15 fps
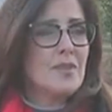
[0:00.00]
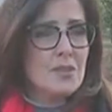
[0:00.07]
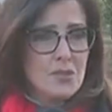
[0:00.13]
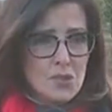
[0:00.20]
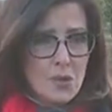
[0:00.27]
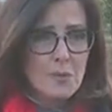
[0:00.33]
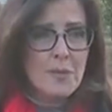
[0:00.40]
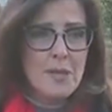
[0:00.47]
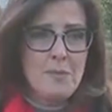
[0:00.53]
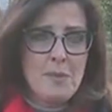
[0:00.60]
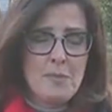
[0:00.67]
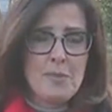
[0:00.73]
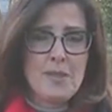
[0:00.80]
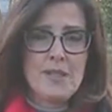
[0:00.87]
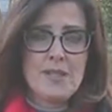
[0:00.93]
So many
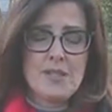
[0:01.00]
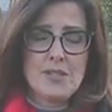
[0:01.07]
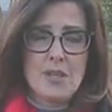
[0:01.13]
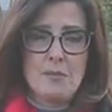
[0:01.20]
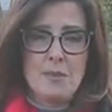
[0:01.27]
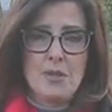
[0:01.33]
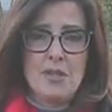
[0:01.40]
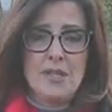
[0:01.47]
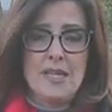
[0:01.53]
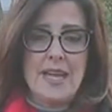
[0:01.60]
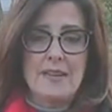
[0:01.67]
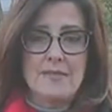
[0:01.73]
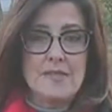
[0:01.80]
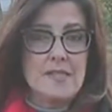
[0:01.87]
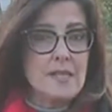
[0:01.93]
people in this community
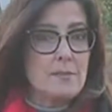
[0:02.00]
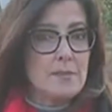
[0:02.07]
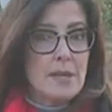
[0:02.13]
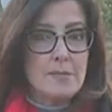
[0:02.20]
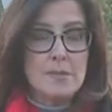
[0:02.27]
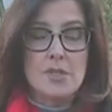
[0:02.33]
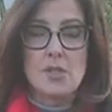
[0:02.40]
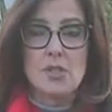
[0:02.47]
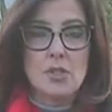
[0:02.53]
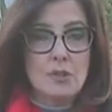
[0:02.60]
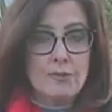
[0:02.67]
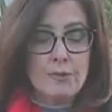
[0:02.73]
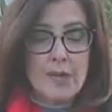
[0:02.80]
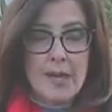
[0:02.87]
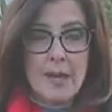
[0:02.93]
have stepped up to look
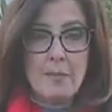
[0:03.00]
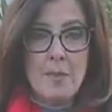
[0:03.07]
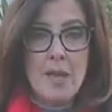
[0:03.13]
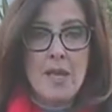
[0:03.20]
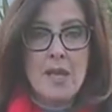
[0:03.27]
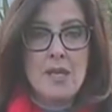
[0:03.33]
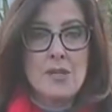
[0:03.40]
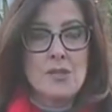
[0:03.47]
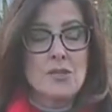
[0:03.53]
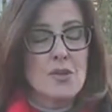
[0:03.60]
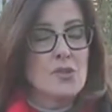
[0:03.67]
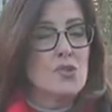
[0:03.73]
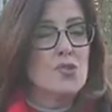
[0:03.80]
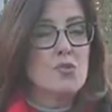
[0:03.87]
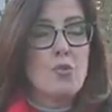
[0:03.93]
for him. You saw
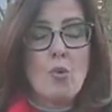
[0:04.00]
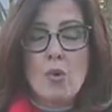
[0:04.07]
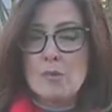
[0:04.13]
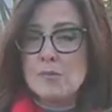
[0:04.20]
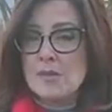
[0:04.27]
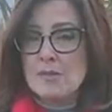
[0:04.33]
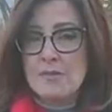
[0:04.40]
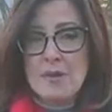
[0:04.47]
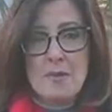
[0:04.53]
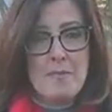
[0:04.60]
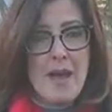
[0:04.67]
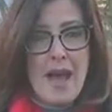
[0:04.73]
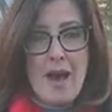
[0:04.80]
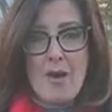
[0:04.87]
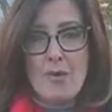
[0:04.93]
swarms of them
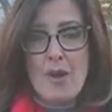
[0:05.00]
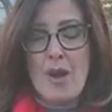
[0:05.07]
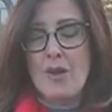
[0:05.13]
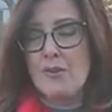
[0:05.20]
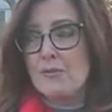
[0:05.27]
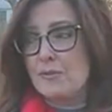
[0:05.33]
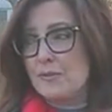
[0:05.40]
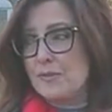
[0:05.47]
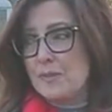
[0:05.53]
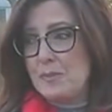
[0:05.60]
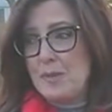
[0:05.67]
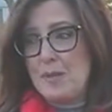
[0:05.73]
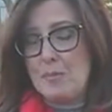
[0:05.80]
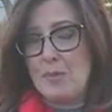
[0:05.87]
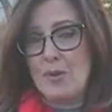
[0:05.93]
out, one hundred fifty
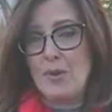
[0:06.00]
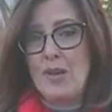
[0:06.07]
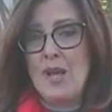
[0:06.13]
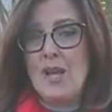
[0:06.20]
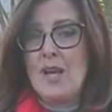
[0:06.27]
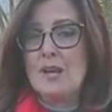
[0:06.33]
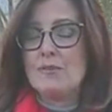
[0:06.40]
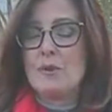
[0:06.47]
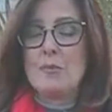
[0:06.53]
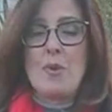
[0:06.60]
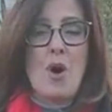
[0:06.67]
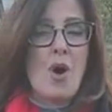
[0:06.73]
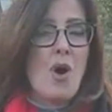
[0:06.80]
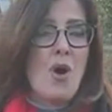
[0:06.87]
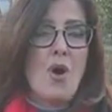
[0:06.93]
people from
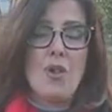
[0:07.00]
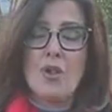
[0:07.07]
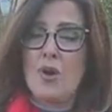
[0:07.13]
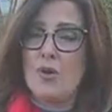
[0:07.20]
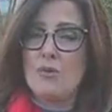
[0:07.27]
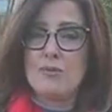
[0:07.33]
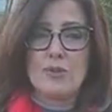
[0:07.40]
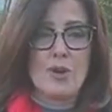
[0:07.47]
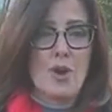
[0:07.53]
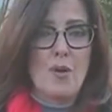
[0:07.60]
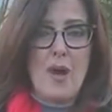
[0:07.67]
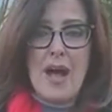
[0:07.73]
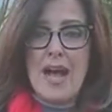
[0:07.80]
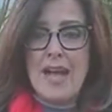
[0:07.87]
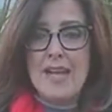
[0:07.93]
all over
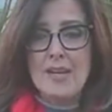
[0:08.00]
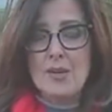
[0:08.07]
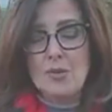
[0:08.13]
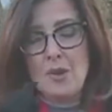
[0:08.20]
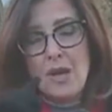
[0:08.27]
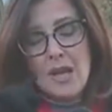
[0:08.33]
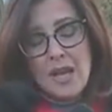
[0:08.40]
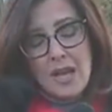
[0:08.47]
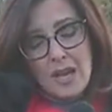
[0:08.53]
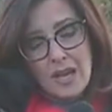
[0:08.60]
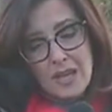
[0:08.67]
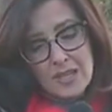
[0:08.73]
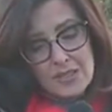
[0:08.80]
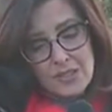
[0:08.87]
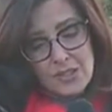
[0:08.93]
Ohio
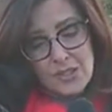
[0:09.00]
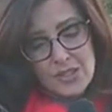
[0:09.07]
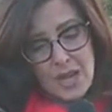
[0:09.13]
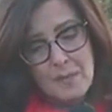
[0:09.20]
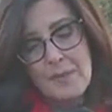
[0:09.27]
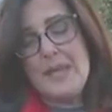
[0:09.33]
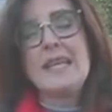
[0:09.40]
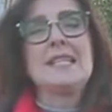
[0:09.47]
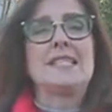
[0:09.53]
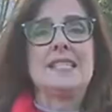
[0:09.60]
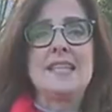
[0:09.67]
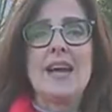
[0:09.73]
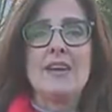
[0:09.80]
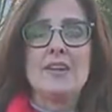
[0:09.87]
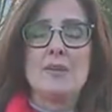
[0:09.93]
uh, coming into
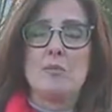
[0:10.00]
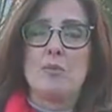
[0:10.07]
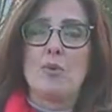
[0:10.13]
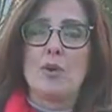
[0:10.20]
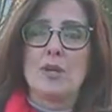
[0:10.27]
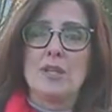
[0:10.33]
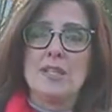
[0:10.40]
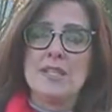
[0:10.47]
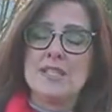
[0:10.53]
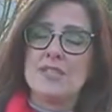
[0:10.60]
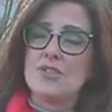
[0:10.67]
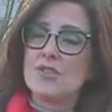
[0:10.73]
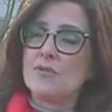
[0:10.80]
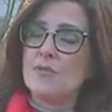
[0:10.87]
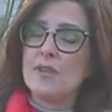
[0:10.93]
town, into Port Clinton,
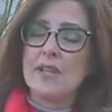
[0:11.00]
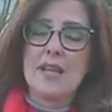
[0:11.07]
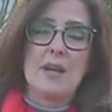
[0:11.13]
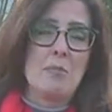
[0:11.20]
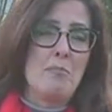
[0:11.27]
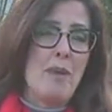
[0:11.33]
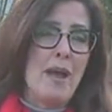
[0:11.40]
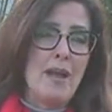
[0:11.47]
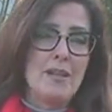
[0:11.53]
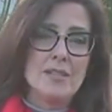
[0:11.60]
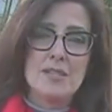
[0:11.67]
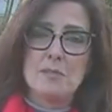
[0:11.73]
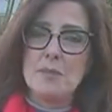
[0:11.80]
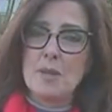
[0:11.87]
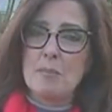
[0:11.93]
just feeling compelled
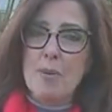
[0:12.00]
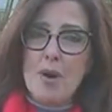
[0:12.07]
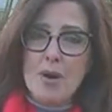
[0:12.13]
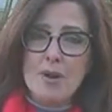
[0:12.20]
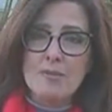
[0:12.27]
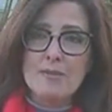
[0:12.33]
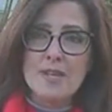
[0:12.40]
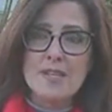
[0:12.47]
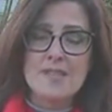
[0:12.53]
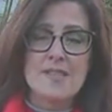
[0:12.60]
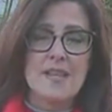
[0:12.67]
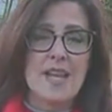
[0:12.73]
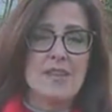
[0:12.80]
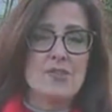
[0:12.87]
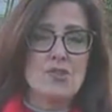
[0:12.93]
to be a part of
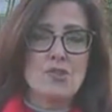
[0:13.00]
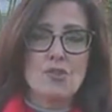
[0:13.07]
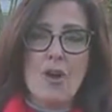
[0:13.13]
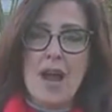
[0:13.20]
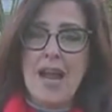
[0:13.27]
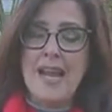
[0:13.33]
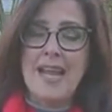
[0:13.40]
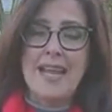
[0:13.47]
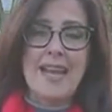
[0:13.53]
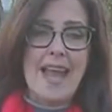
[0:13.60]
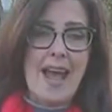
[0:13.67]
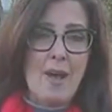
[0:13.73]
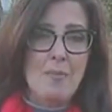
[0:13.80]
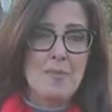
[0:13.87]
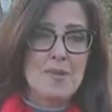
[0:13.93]
this and try and
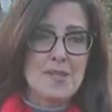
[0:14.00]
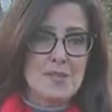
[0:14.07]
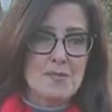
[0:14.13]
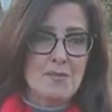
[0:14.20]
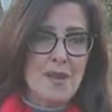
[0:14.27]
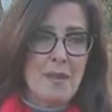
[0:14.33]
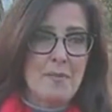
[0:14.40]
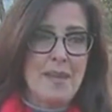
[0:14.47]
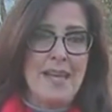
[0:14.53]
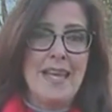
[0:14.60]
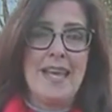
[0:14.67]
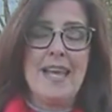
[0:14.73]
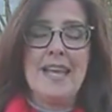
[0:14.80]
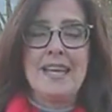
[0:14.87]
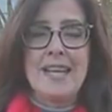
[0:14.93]
help this family
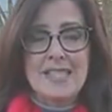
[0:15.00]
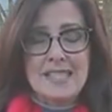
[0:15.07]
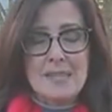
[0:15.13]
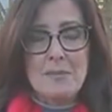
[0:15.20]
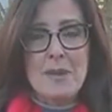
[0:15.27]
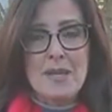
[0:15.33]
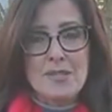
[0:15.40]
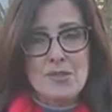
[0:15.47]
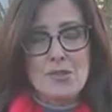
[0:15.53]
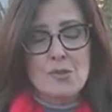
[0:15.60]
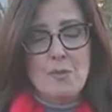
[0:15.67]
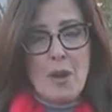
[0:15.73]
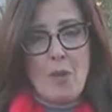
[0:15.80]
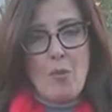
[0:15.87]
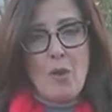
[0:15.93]
get some answers
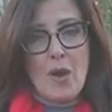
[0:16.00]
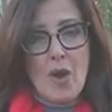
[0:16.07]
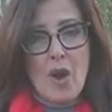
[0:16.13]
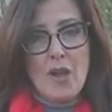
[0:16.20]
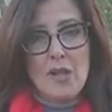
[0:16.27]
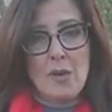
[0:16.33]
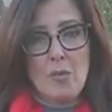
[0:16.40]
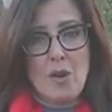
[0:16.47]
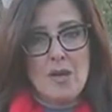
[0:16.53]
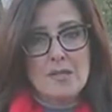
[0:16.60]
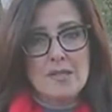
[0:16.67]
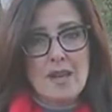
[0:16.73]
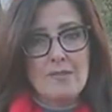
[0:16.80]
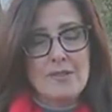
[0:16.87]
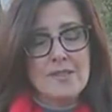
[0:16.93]
about where Harley
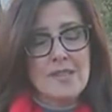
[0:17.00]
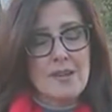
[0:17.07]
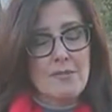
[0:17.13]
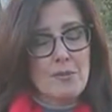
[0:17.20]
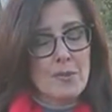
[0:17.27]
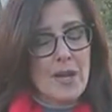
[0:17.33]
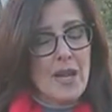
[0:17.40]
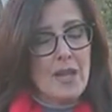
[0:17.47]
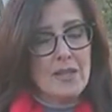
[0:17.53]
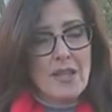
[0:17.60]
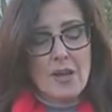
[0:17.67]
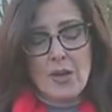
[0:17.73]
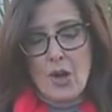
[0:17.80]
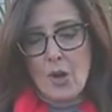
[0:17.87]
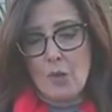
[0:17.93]
was. Obviously, everyone held
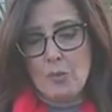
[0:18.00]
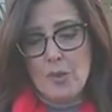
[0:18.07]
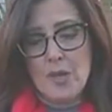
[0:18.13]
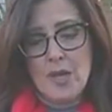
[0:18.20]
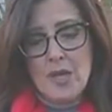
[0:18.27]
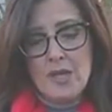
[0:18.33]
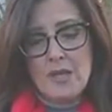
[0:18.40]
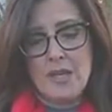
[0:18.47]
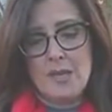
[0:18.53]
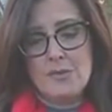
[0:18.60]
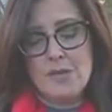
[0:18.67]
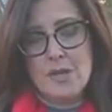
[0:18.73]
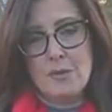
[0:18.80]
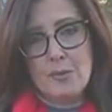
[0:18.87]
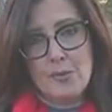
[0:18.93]
out hope that he
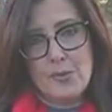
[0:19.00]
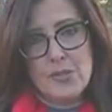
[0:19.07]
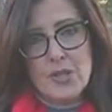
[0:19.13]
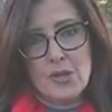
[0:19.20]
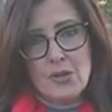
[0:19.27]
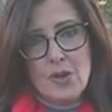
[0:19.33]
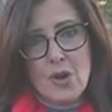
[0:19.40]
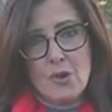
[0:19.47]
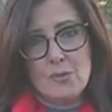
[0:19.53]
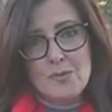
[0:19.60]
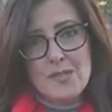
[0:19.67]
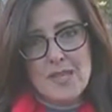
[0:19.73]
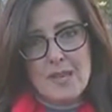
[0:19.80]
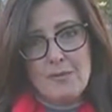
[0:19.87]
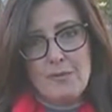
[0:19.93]
was going to be returned home
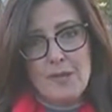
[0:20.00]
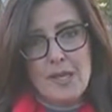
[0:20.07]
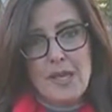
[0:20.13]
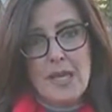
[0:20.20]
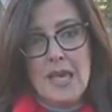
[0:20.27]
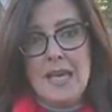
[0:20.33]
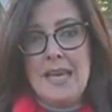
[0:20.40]
safely.